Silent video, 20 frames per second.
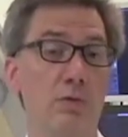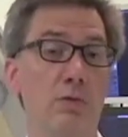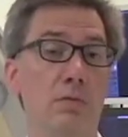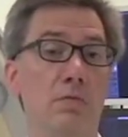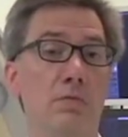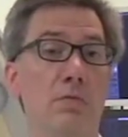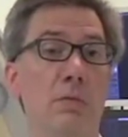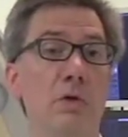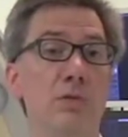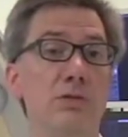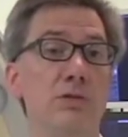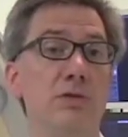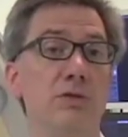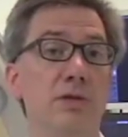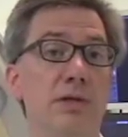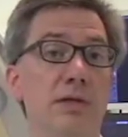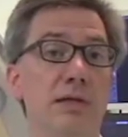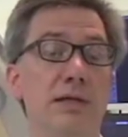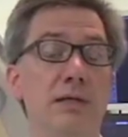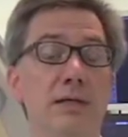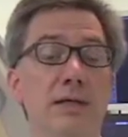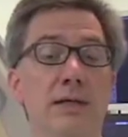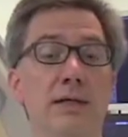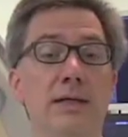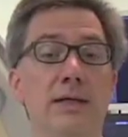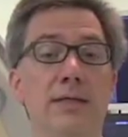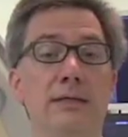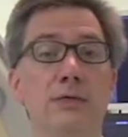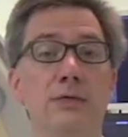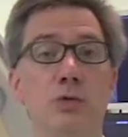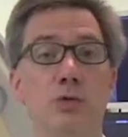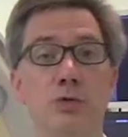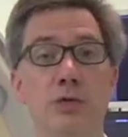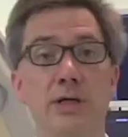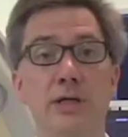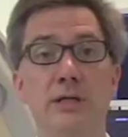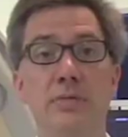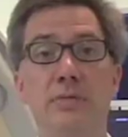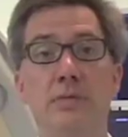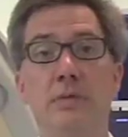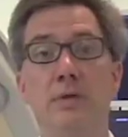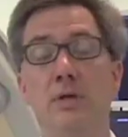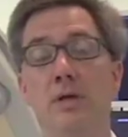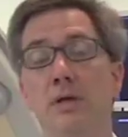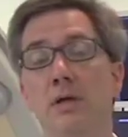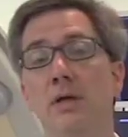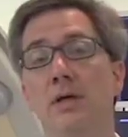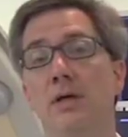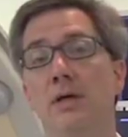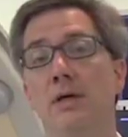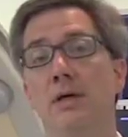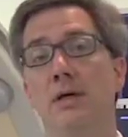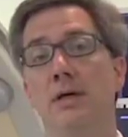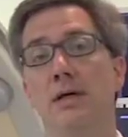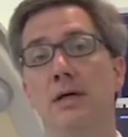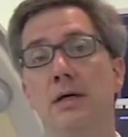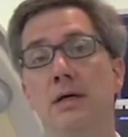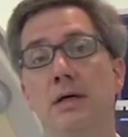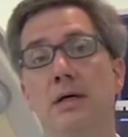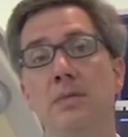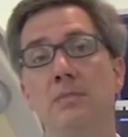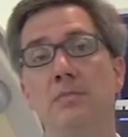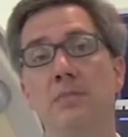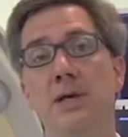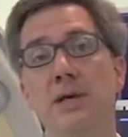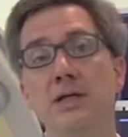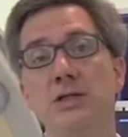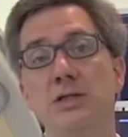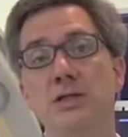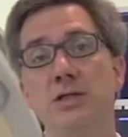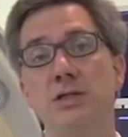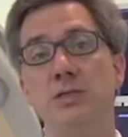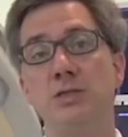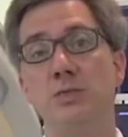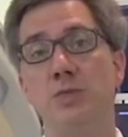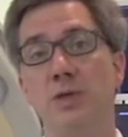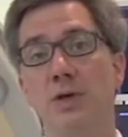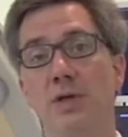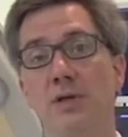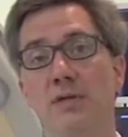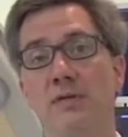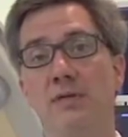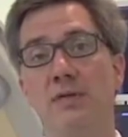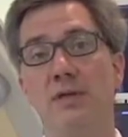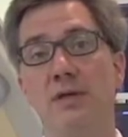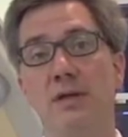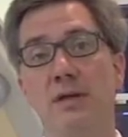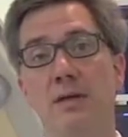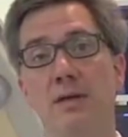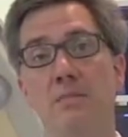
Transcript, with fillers: mostly uh, to treat uh, patients with uh,